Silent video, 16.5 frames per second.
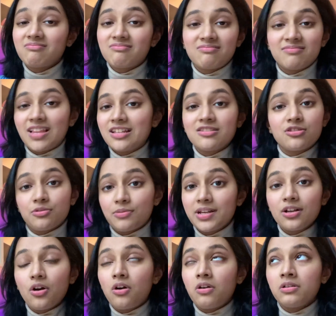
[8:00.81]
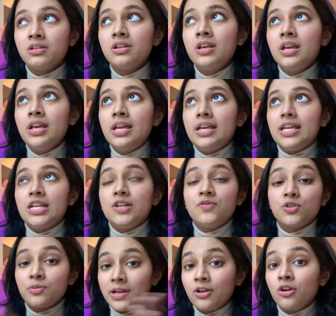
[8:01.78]
that's 3 gone,
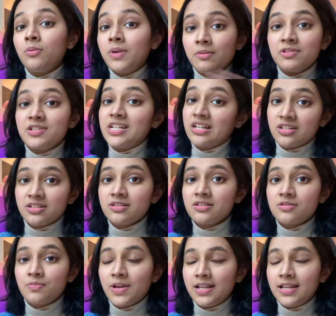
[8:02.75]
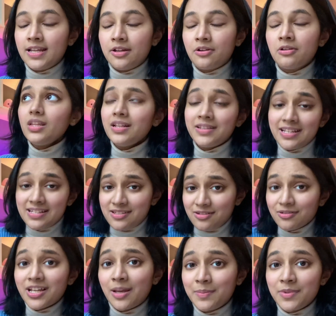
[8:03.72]
even though I got my rejections way later. They
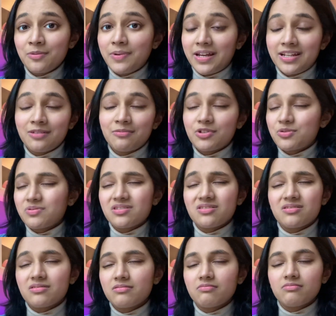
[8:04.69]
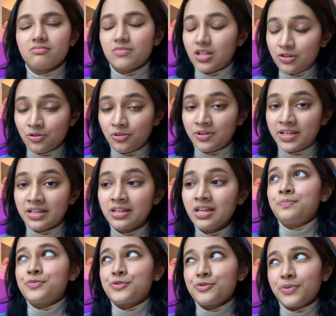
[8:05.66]
still kept me waiting, which was annoying.
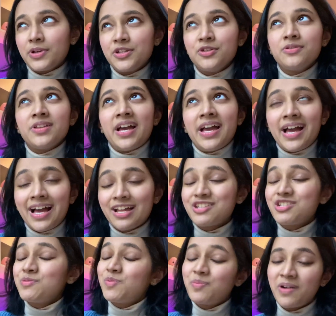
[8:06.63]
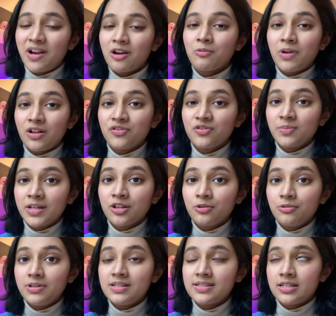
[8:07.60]
So I knew that I had to prepare well for my
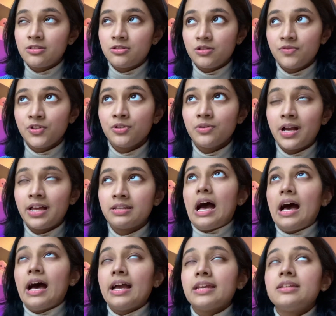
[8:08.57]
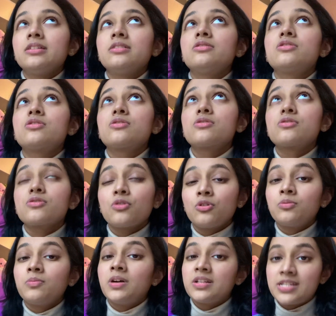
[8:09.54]
Queen's interview, and I did
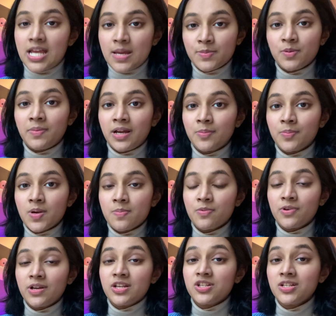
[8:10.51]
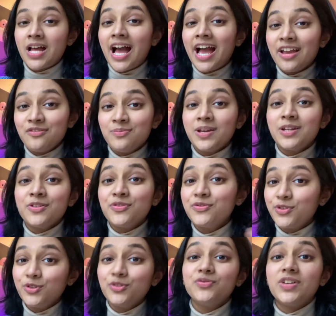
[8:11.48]
so much MMI preparation. I've made a
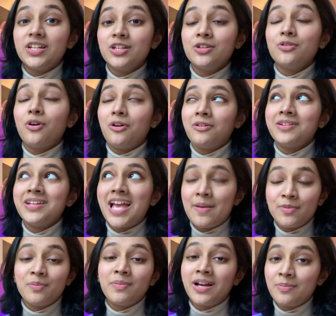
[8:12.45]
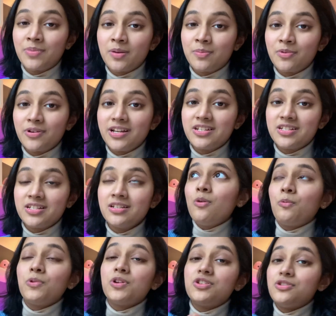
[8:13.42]
full video on MMI preparation,
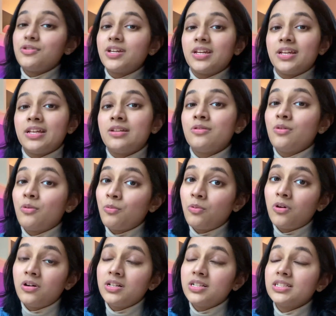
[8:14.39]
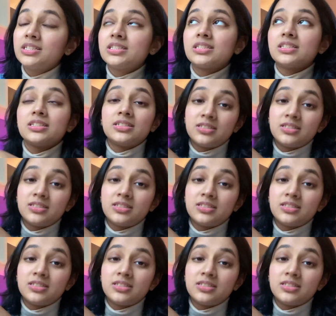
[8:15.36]
which you can watch